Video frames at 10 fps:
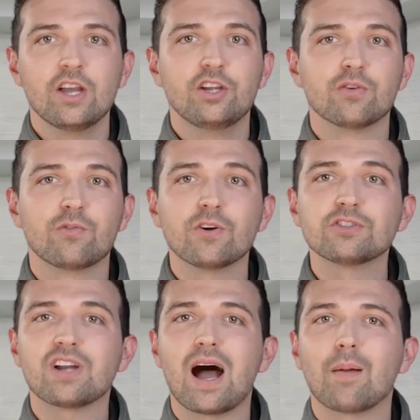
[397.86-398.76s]
Your
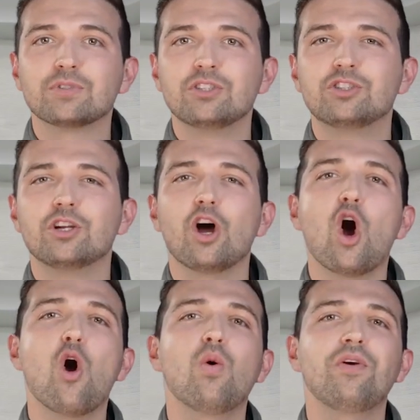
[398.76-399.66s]
first option should
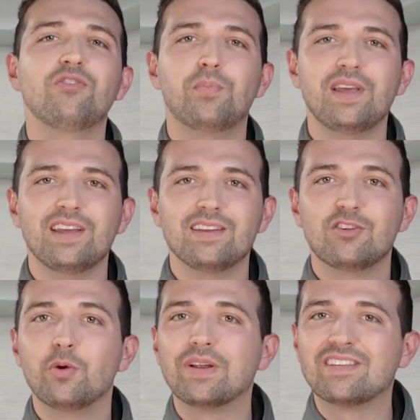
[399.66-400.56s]
always be
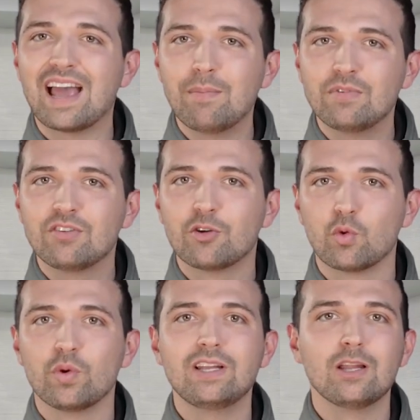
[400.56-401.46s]
to attempt to
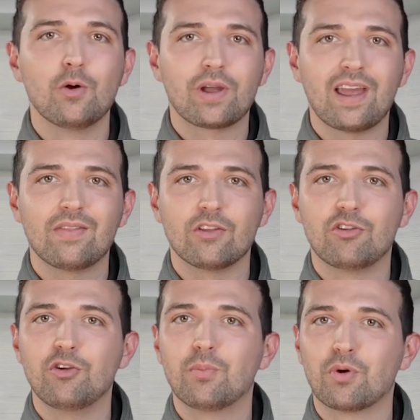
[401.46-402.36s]
relocate the
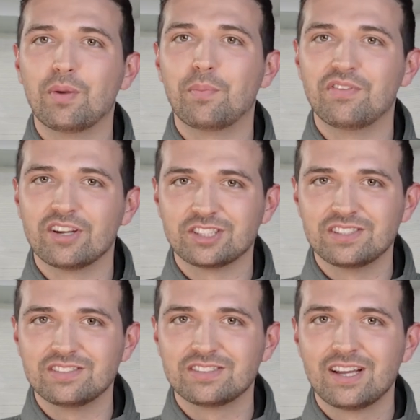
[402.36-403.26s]
two print
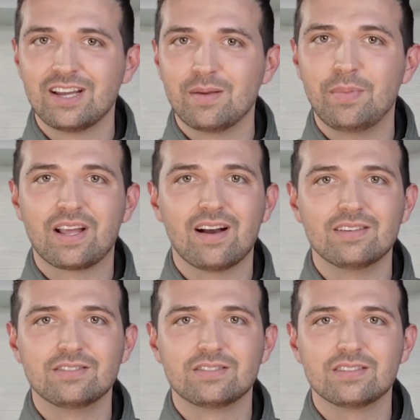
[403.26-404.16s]
positions,
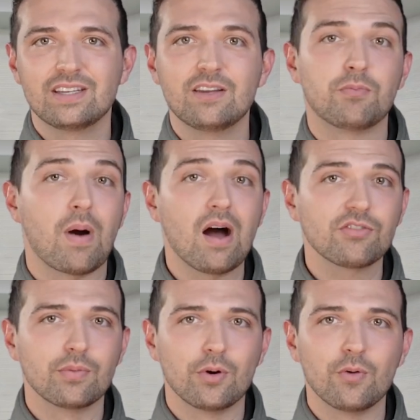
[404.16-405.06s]
because, if
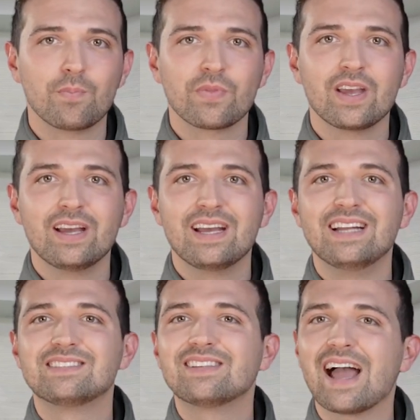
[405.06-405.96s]
possible,
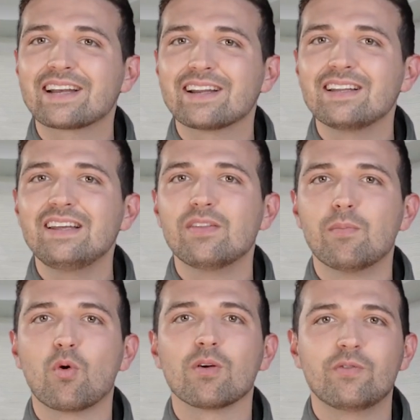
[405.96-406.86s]
it's technically the
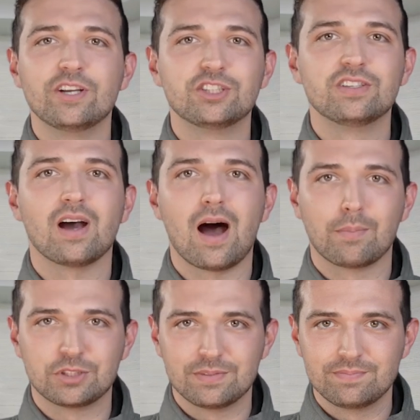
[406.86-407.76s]
more efficient
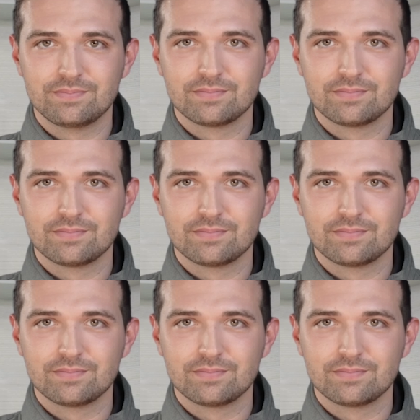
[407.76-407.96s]
option.